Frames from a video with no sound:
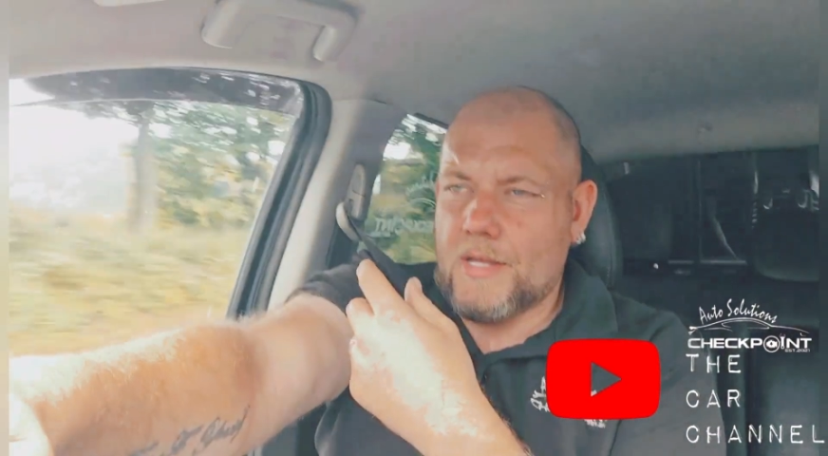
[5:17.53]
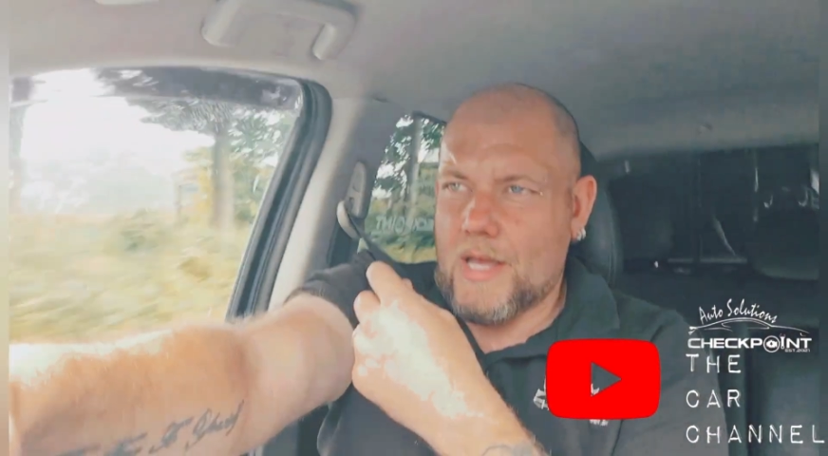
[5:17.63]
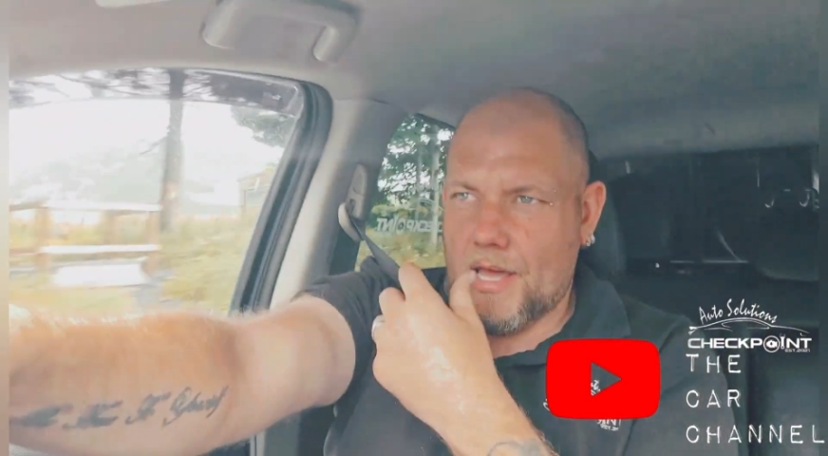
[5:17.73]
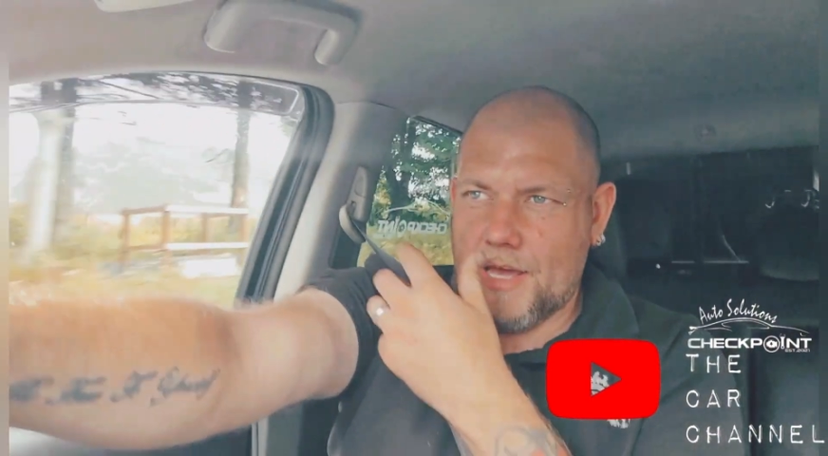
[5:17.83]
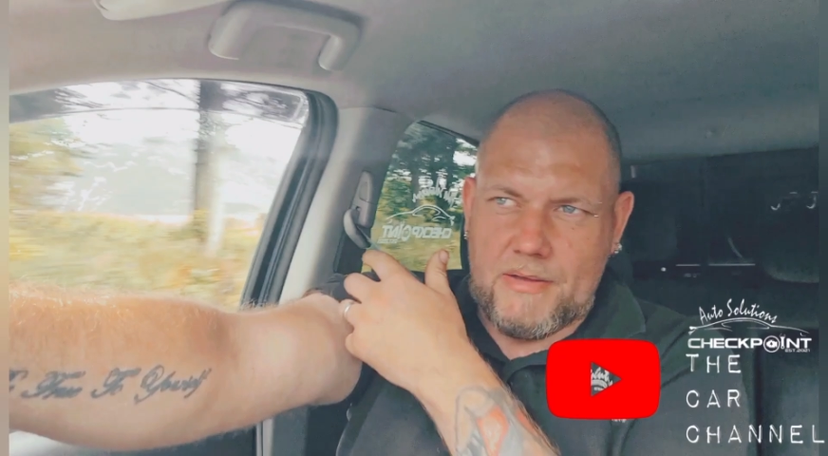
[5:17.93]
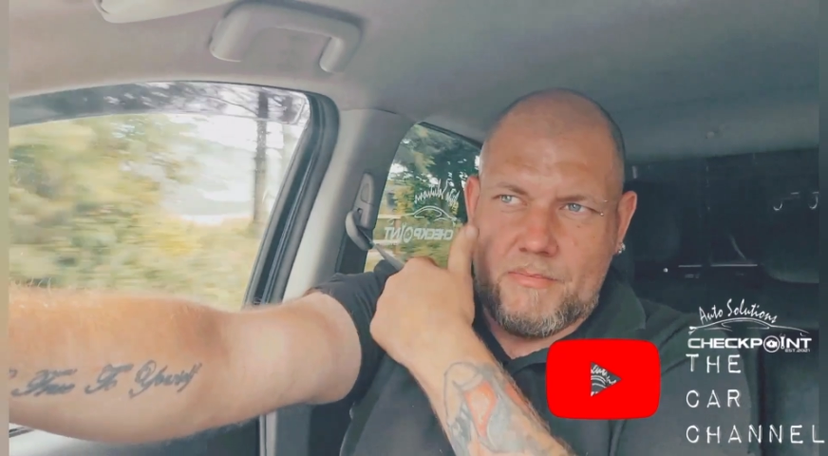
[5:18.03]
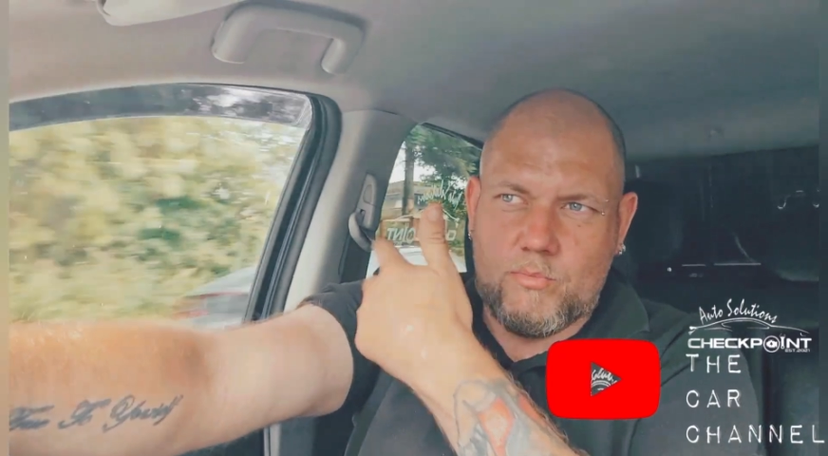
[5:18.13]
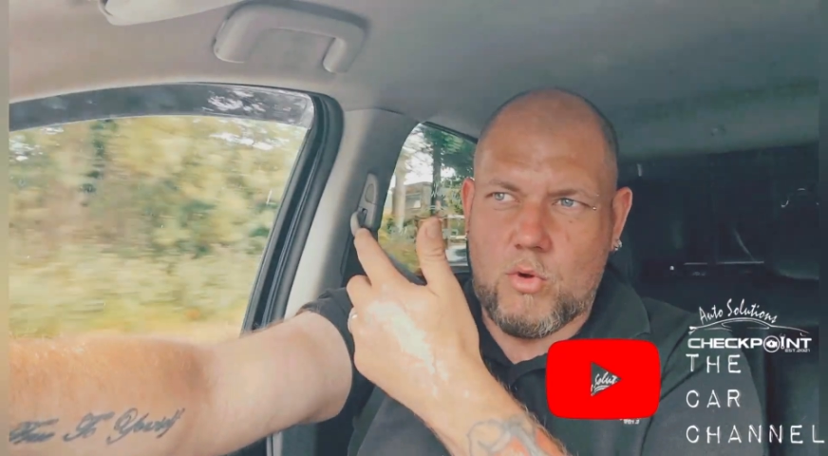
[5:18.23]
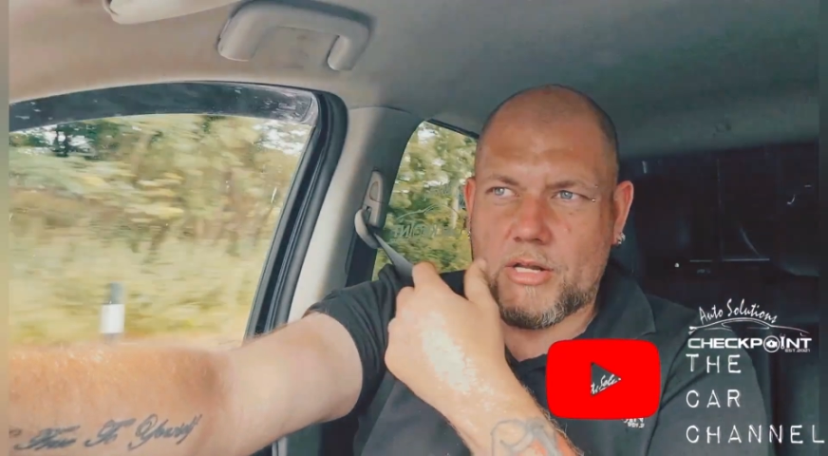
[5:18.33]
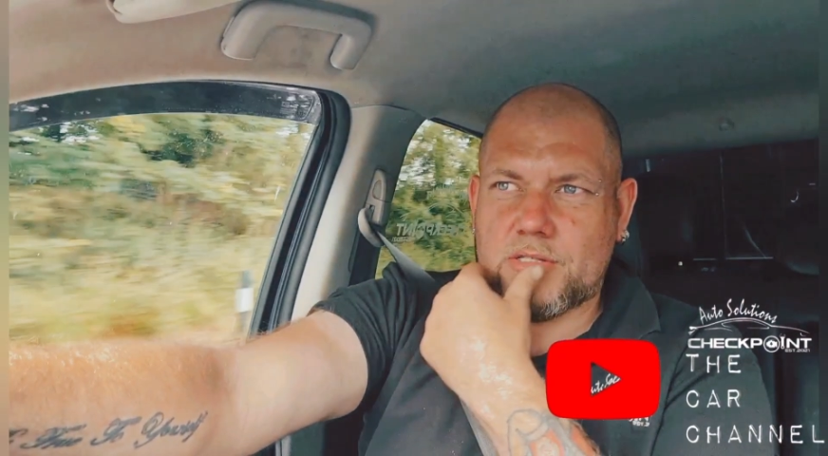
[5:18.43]
um,
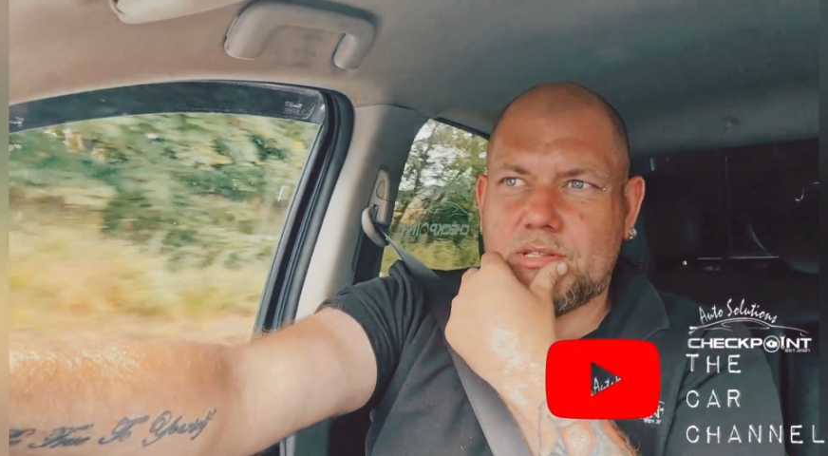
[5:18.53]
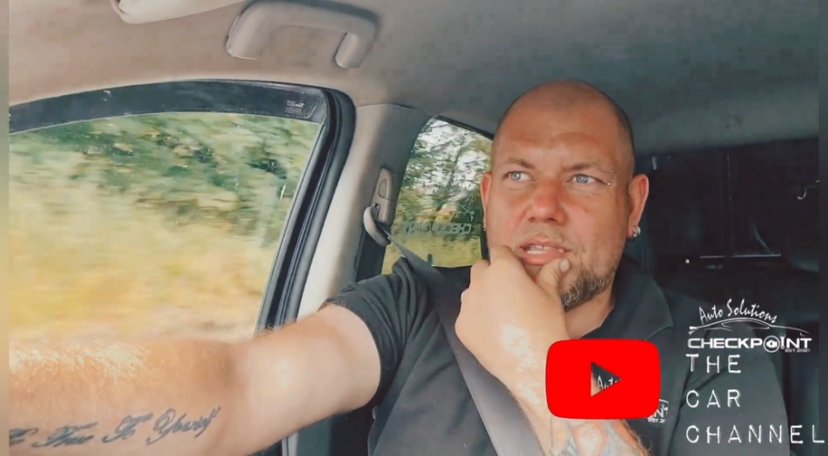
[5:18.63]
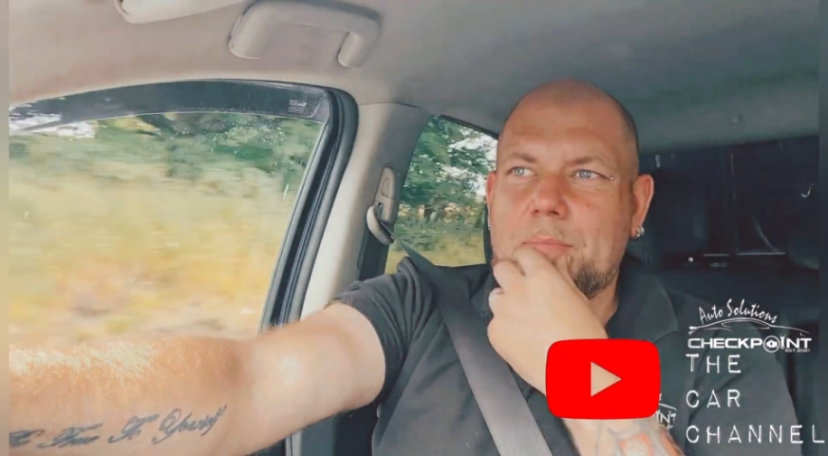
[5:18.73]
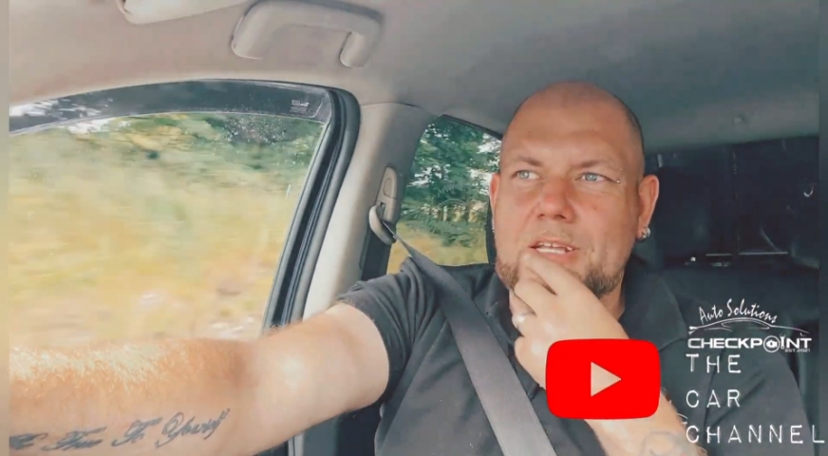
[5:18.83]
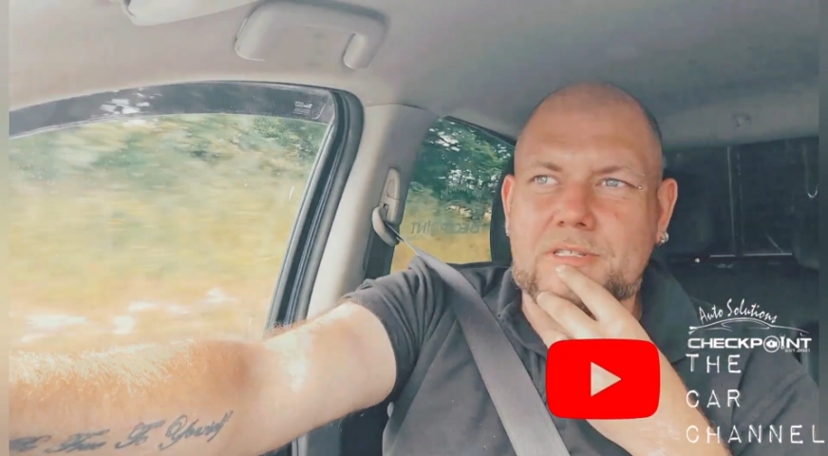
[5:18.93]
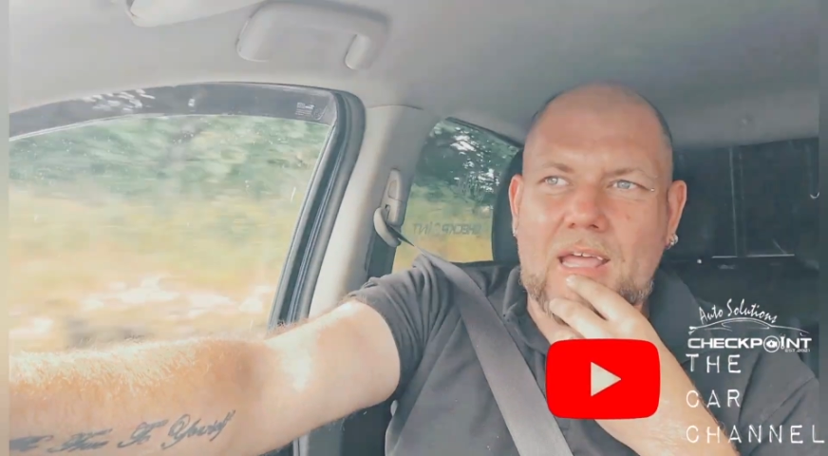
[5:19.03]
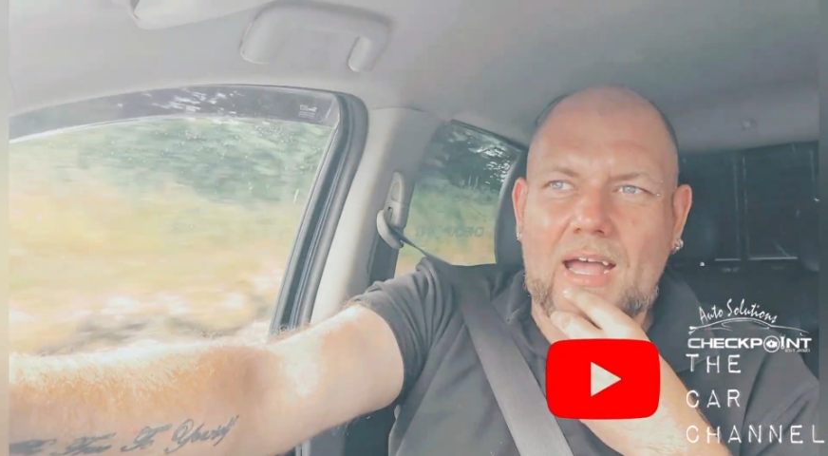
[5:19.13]
where it's damaged,